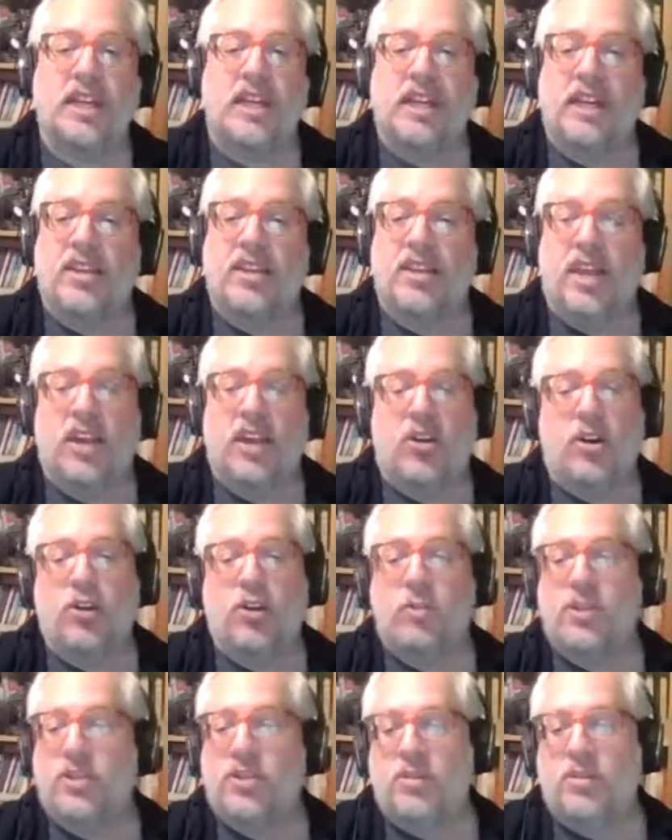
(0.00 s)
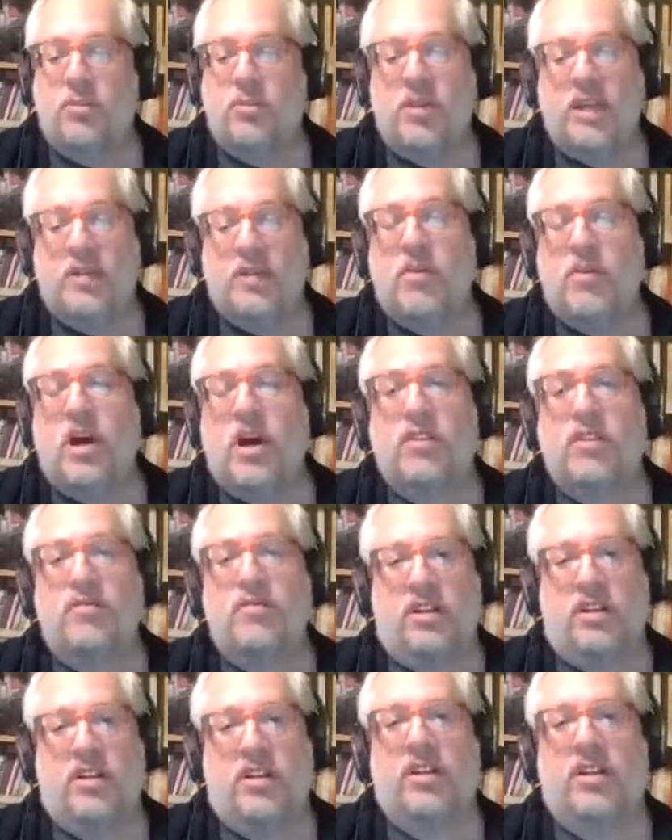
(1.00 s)
they are open to be
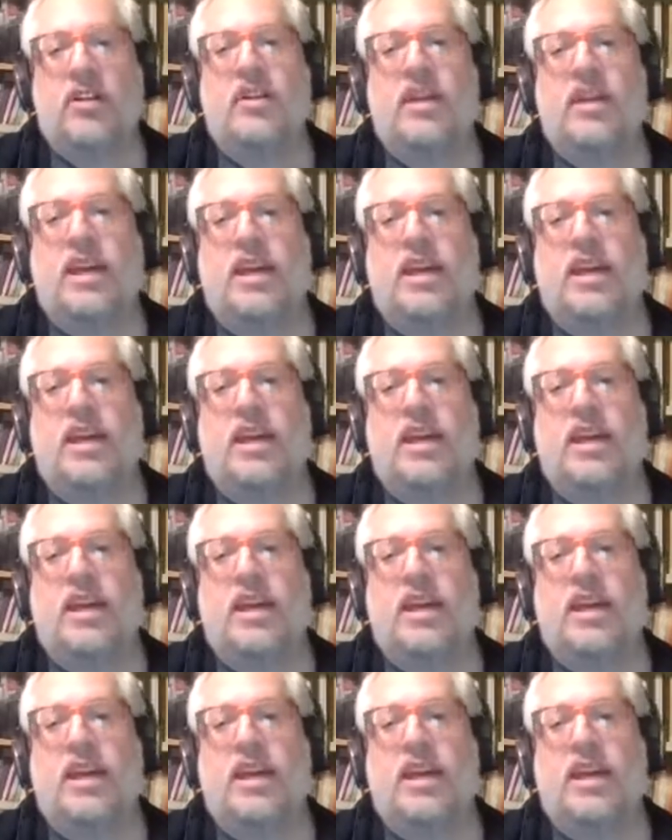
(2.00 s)
modified.